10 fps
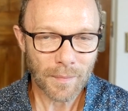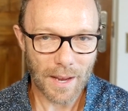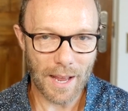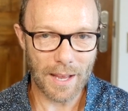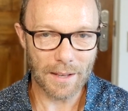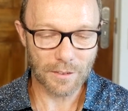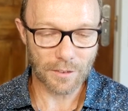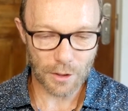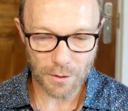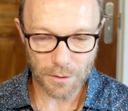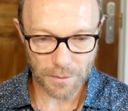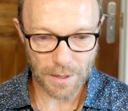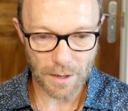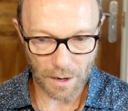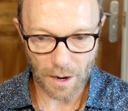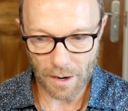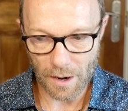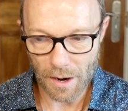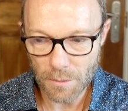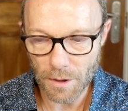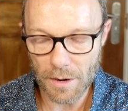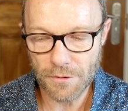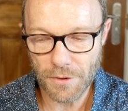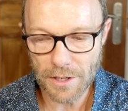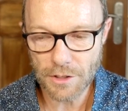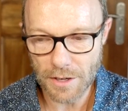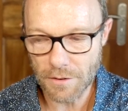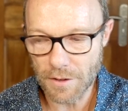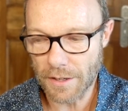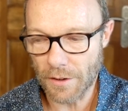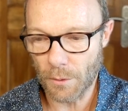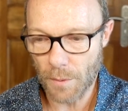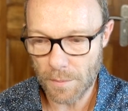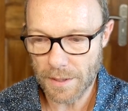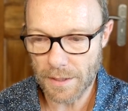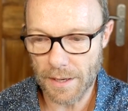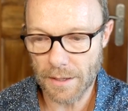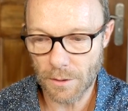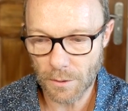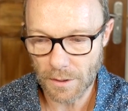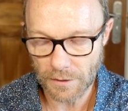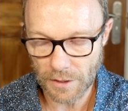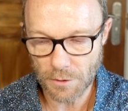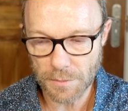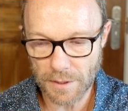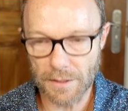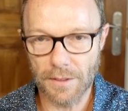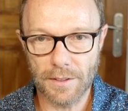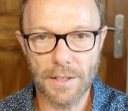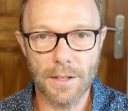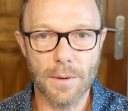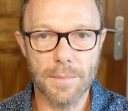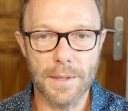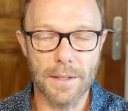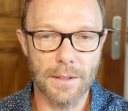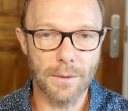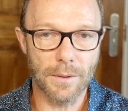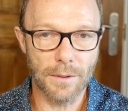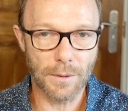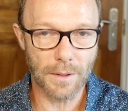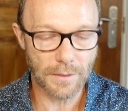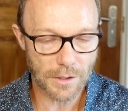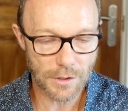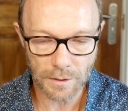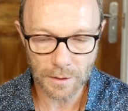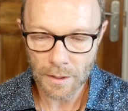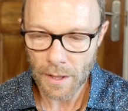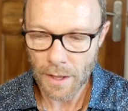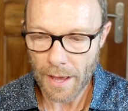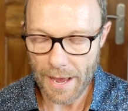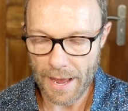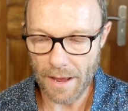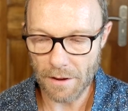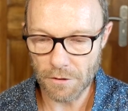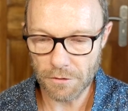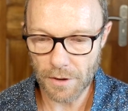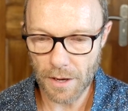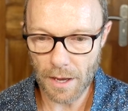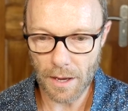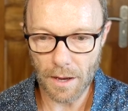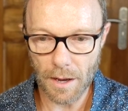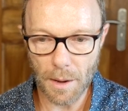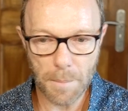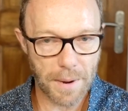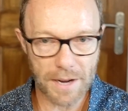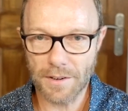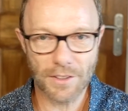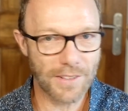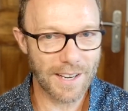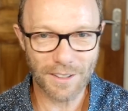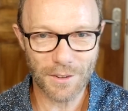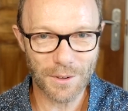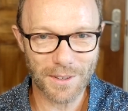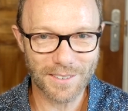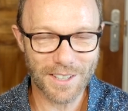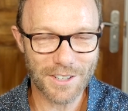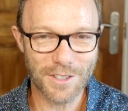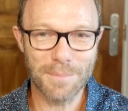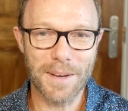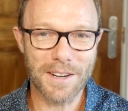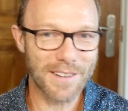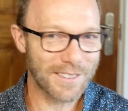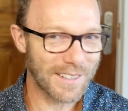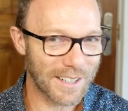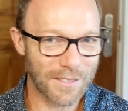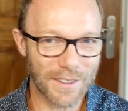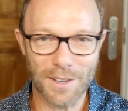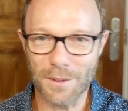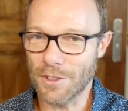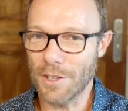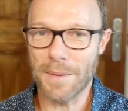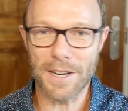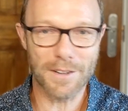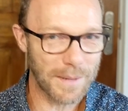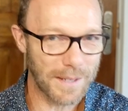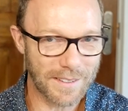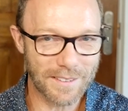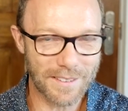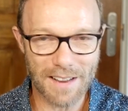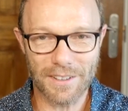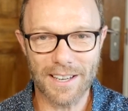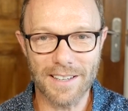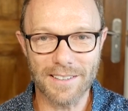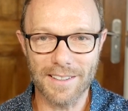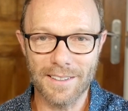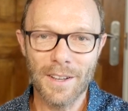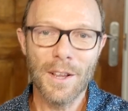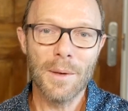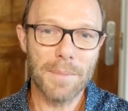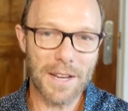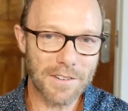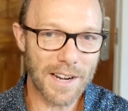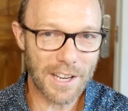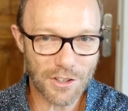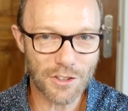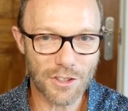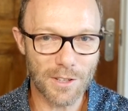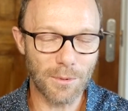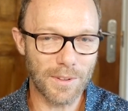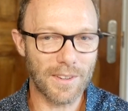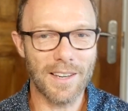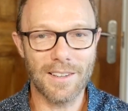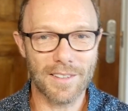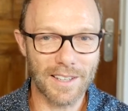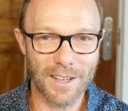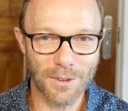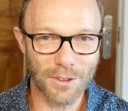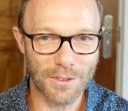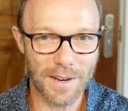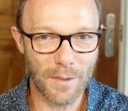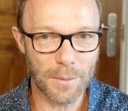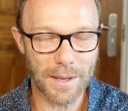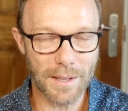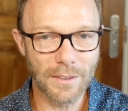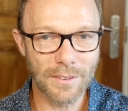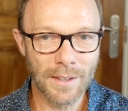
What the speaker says: And so, I find generally that the women in an organization, particularly senior women in an organization, have better understanding of the organization, better understanding of the culture, better ability to navigate it, better relationships with key stakeholders around the place,